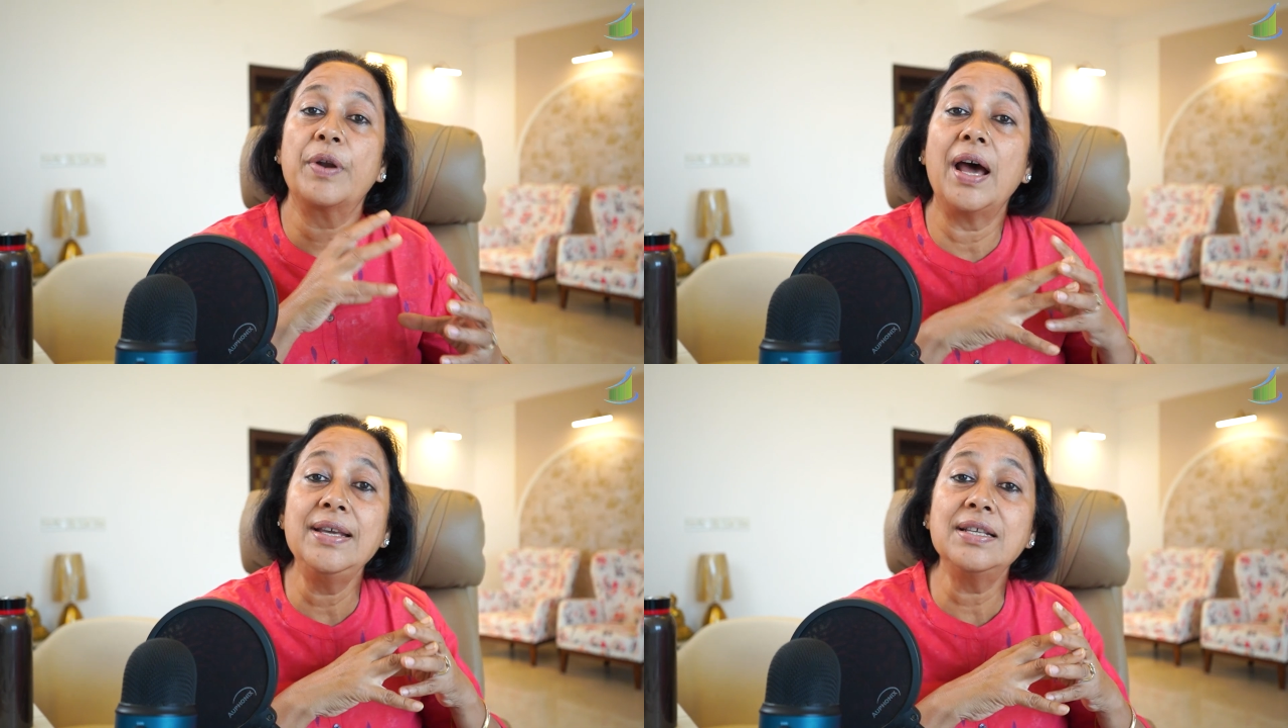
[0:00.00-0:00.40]

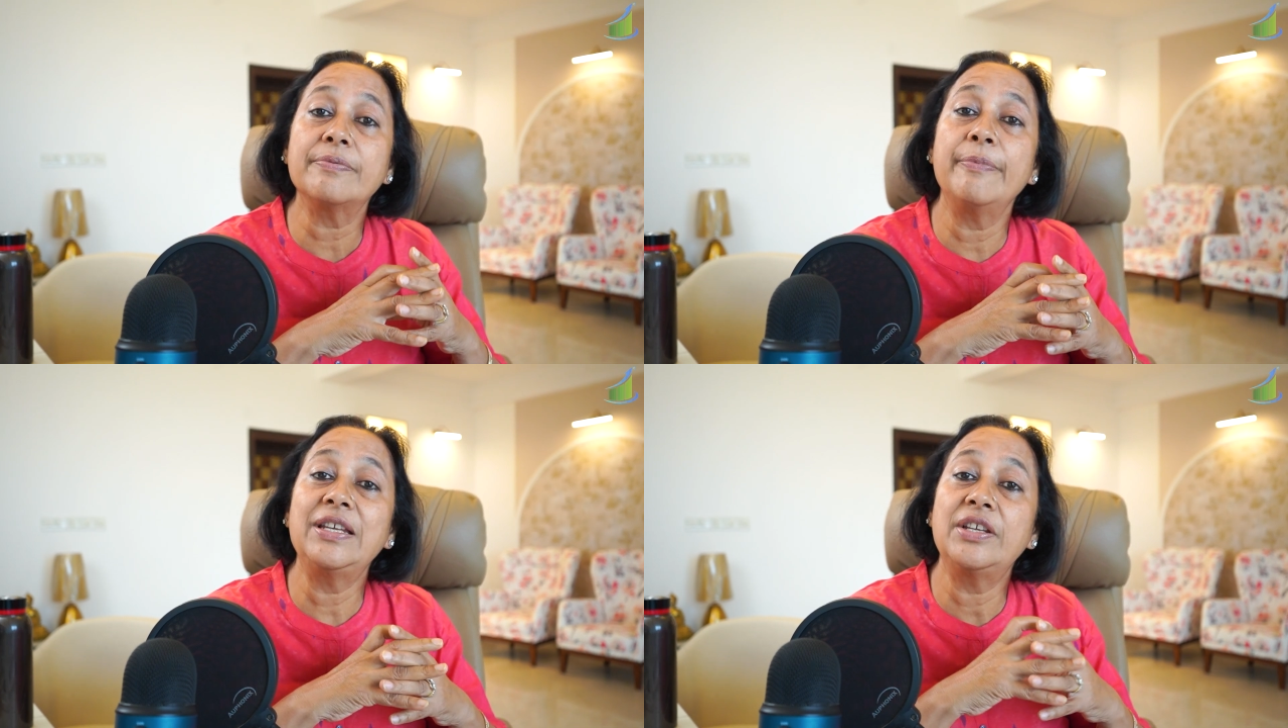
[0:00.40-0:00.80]

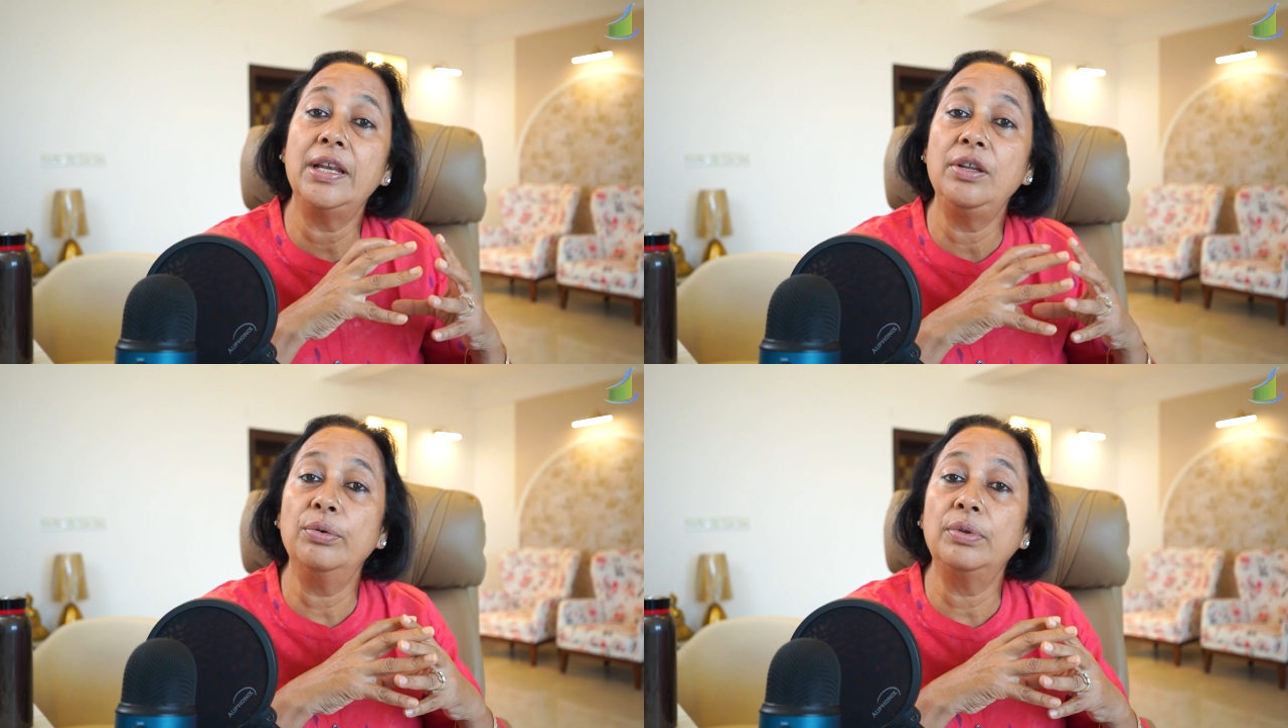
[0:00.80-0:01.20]
price may
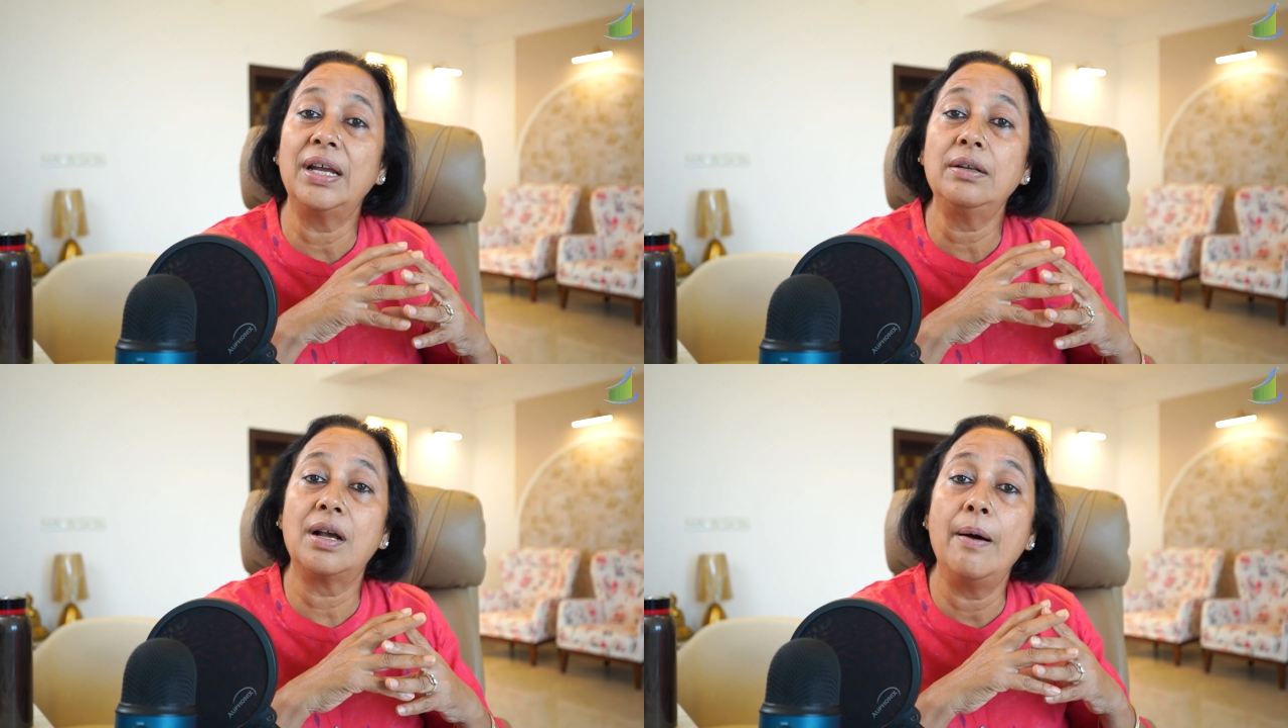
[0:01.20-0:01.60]
tell you
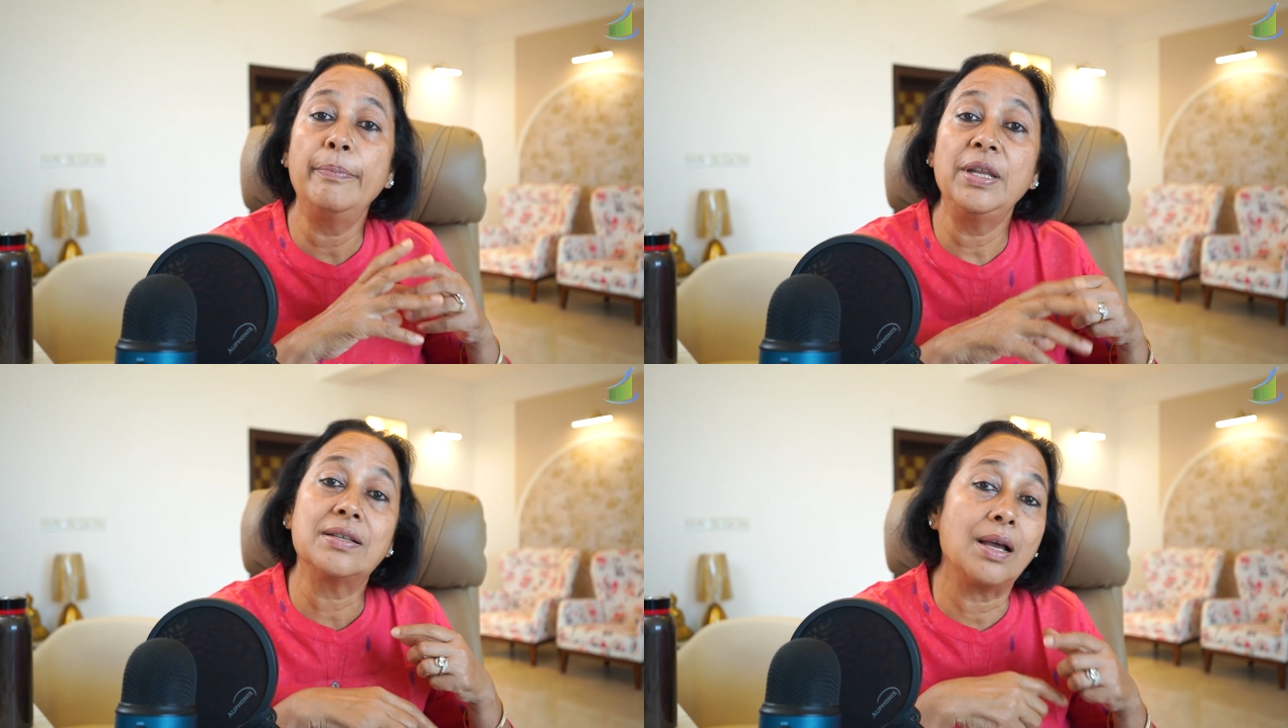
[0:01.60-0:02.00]
that
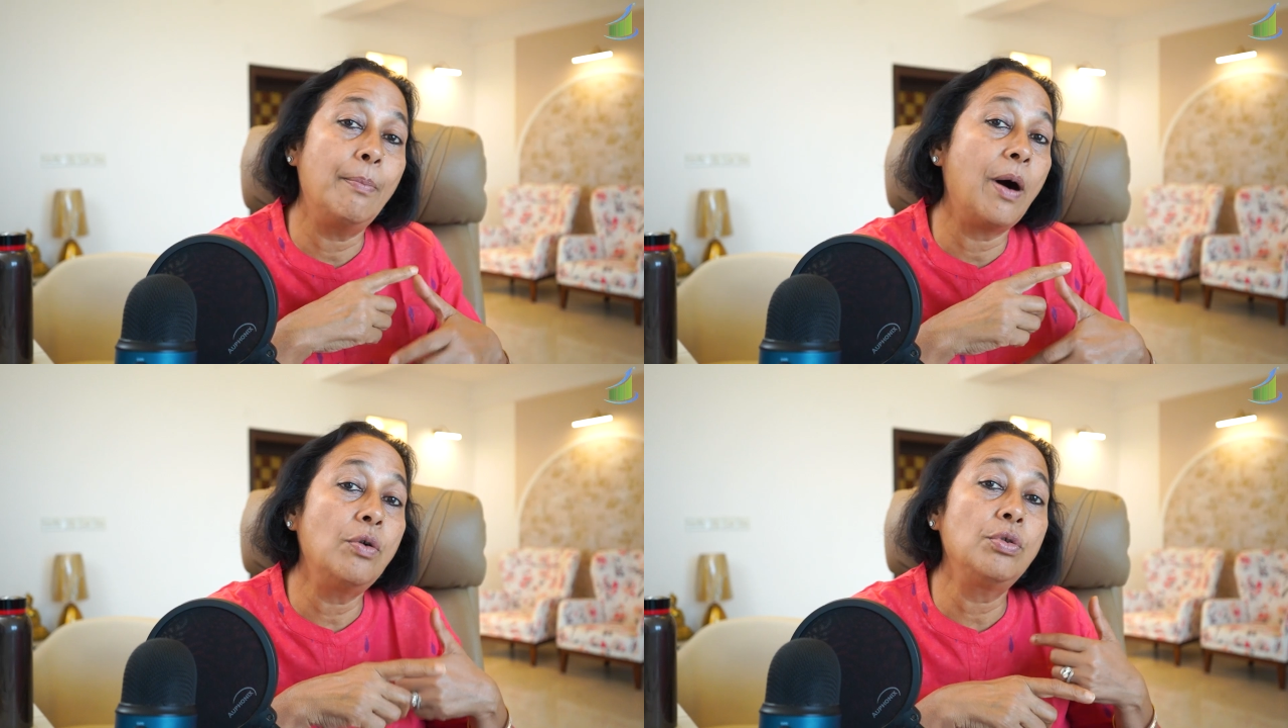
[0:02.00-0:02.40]
company is
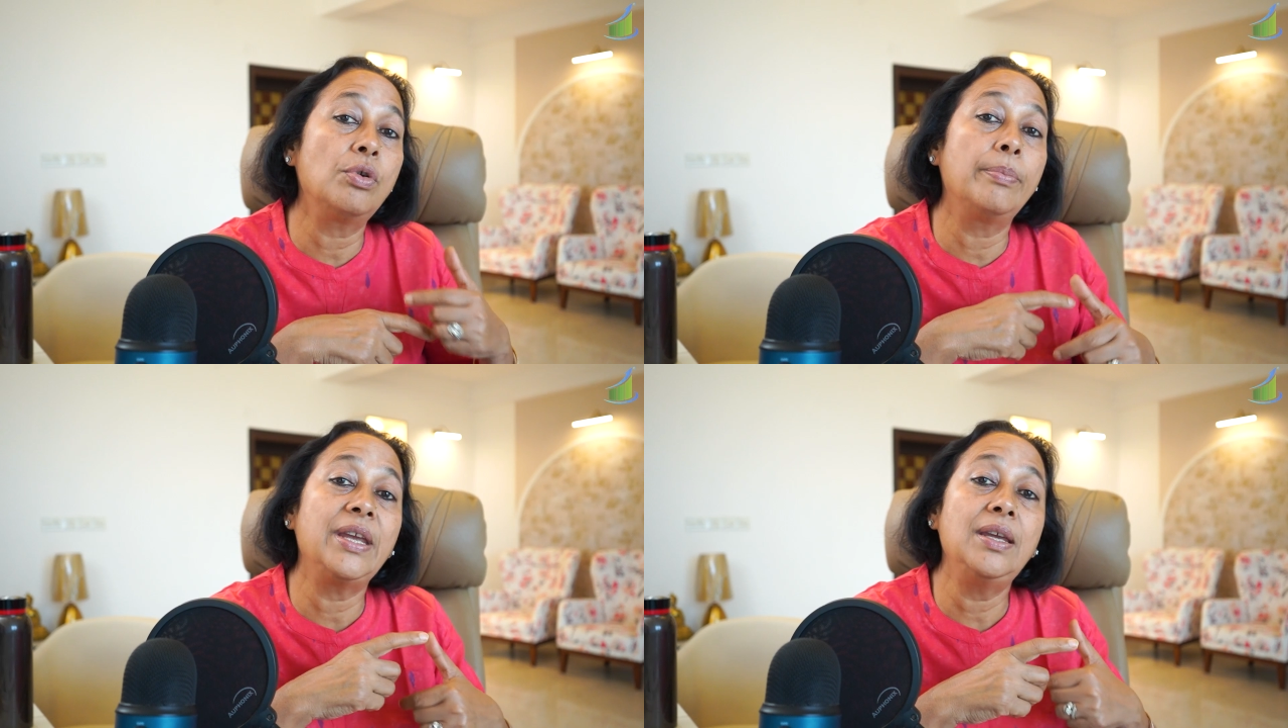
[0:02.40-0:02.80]

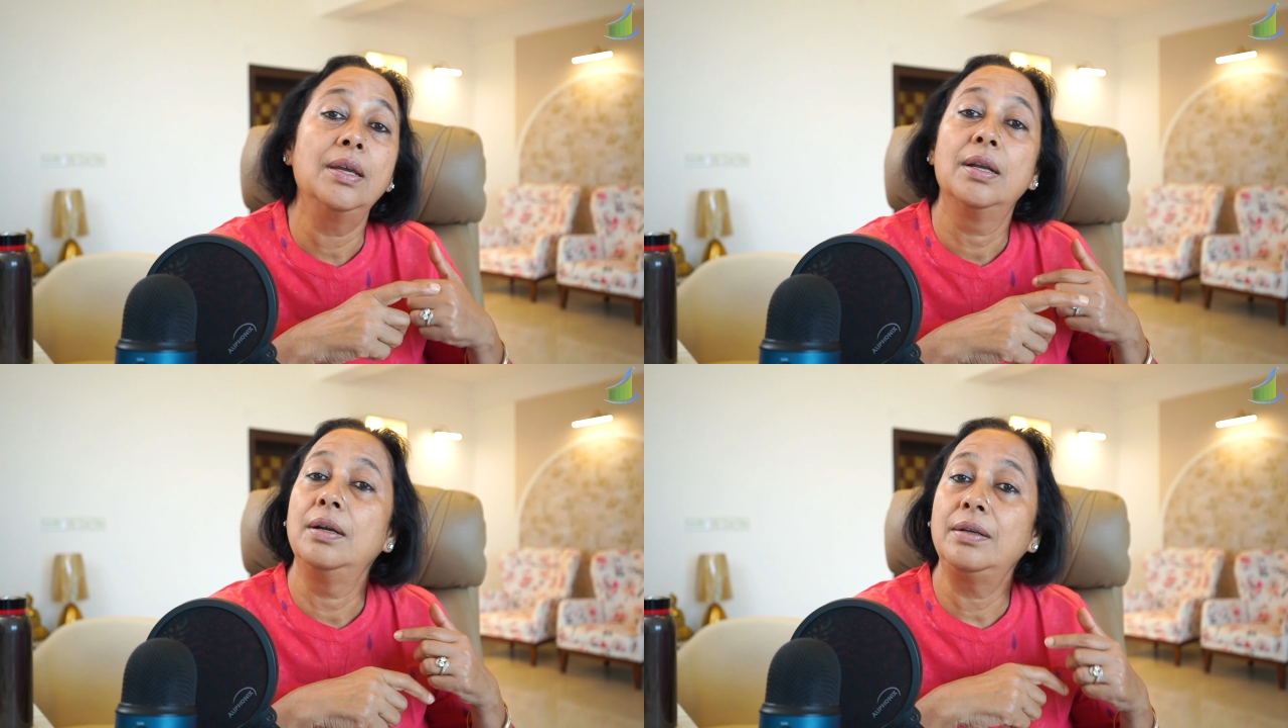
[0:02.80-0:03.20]
about to be
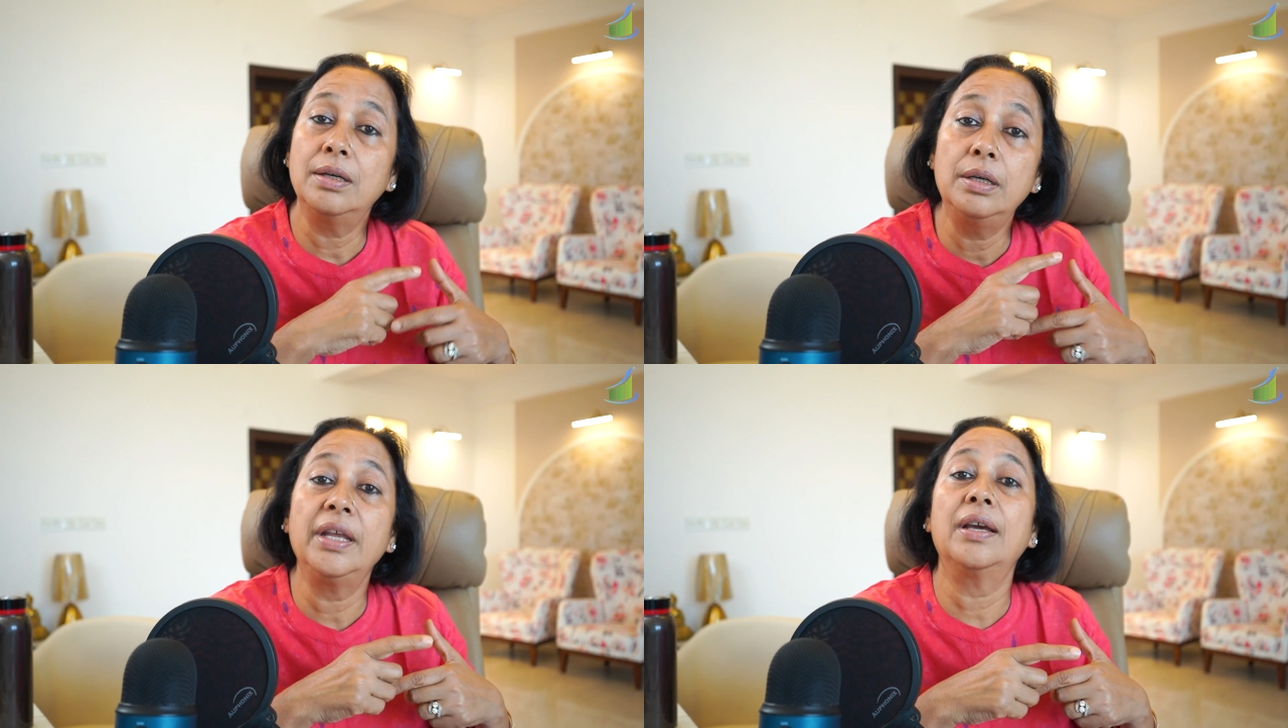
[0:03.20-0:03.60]

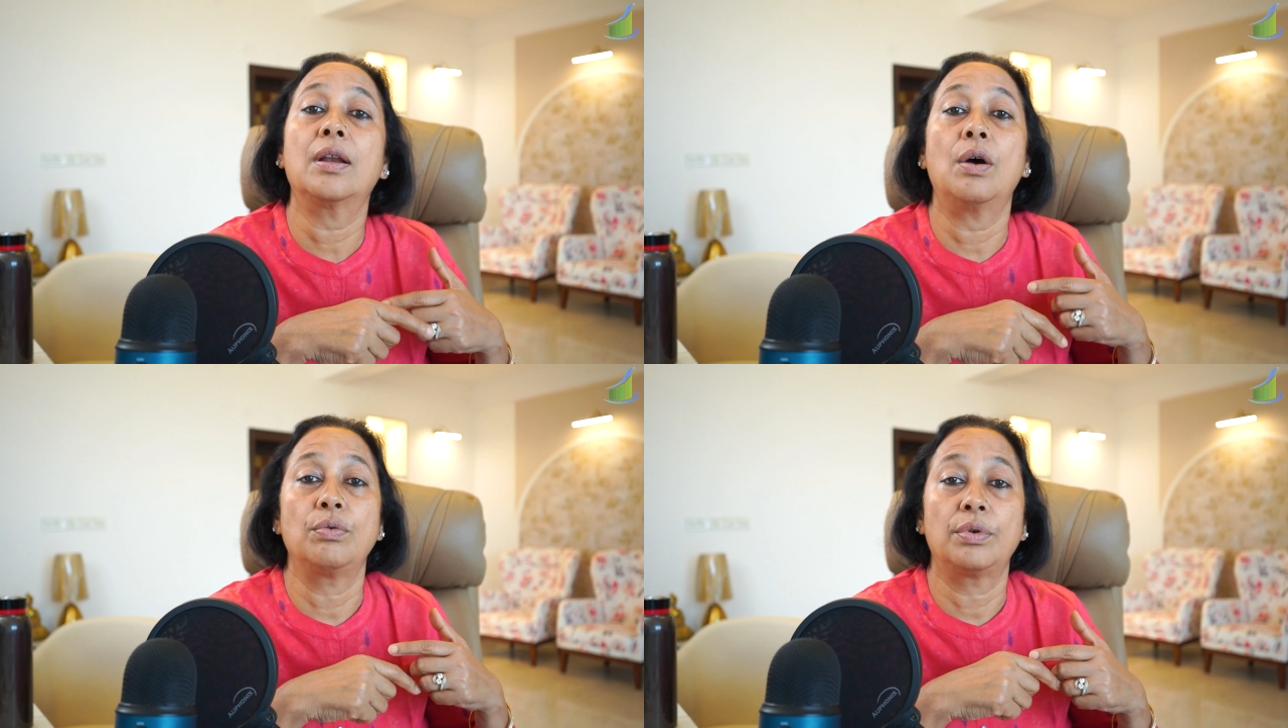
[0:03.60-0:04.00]
turning
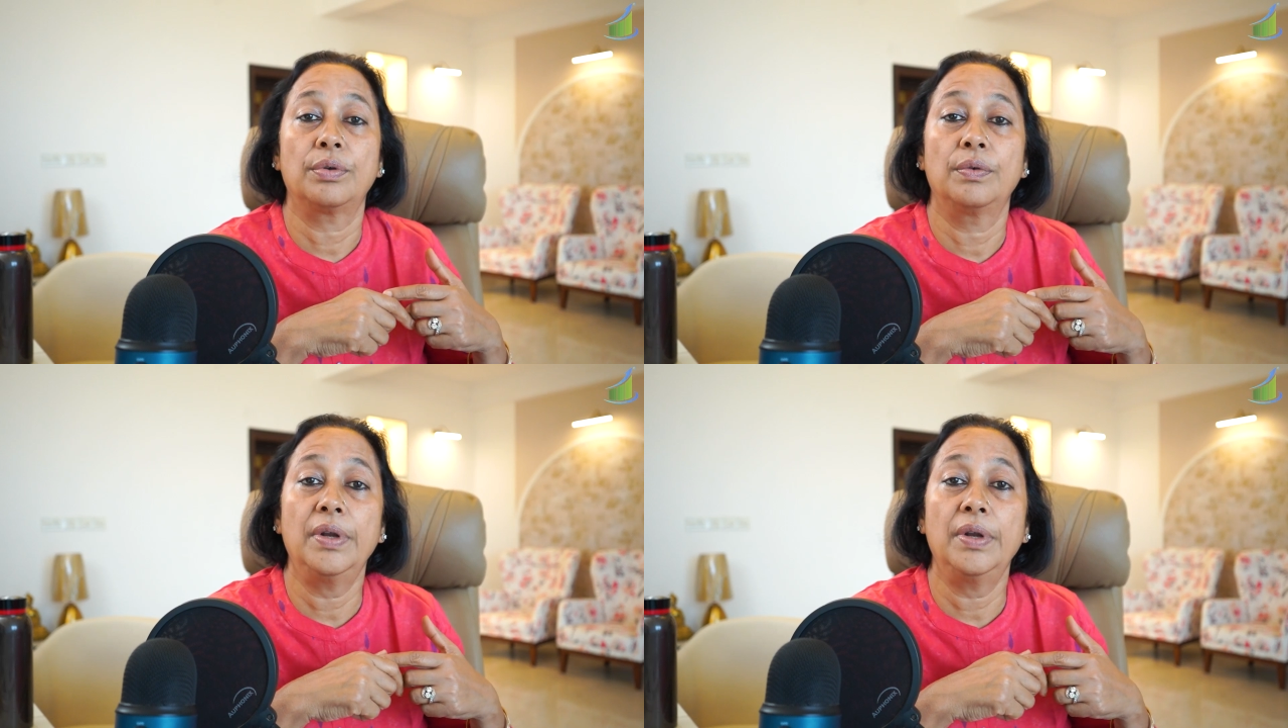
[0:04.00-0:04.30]
around,